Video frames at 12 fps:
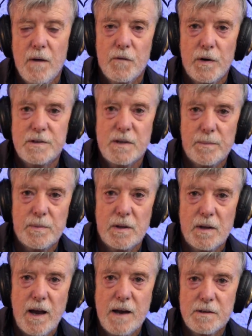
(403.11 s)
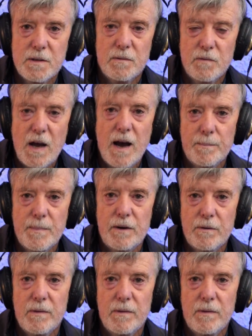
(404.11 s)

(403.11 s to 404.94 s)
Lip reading: for example, in the case of dark matter,